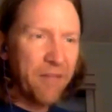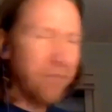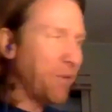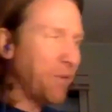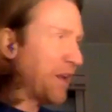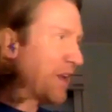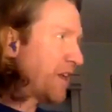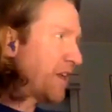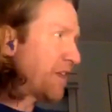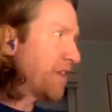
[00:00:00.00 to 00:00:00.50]

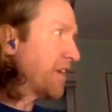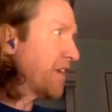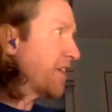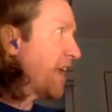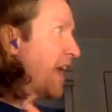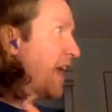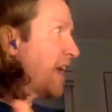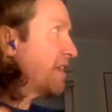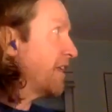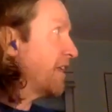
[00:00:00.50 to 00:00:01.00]
because
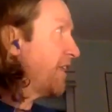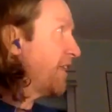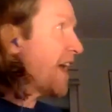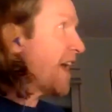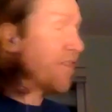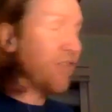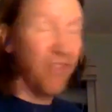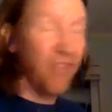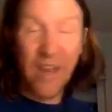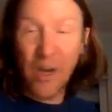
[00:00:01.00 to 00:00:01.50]
exactly
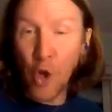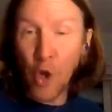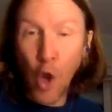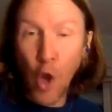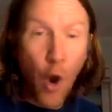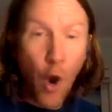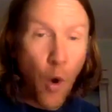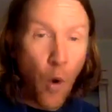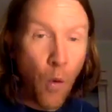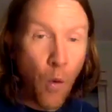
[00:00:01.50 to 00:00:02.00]
that, they
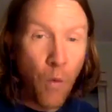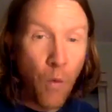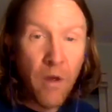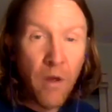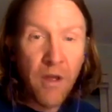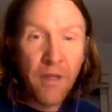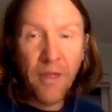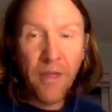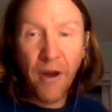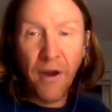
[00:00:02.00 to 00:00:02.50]
know
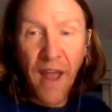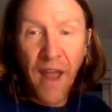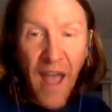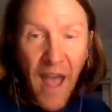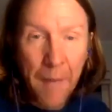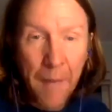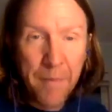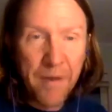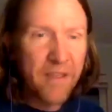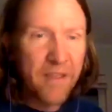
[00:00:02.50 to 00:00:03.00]
their
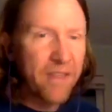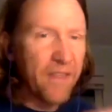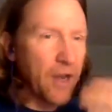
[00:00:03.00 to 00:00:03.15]
habits,